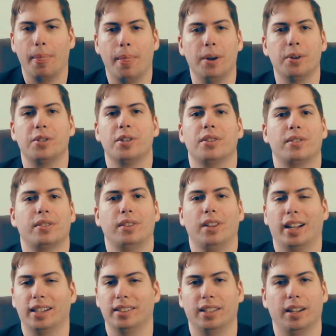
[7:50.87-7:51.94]
There's just,
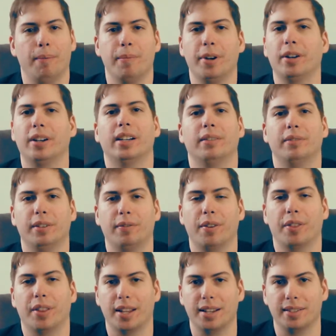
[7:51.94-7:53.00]
like I said, a myriad of
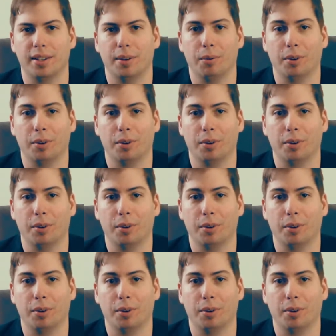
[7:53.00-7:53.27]
different things that